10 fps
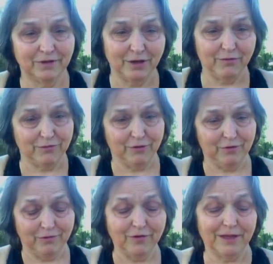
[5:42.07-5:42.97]
go
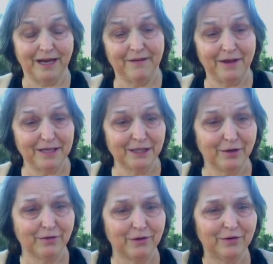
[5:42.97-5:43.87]
through, or that I've had to
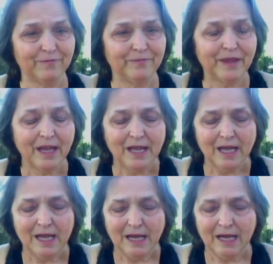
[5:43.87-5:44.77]
go
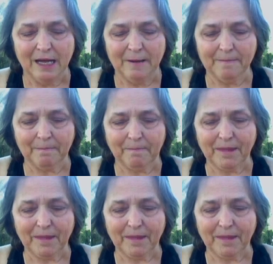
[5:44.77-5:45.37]
through.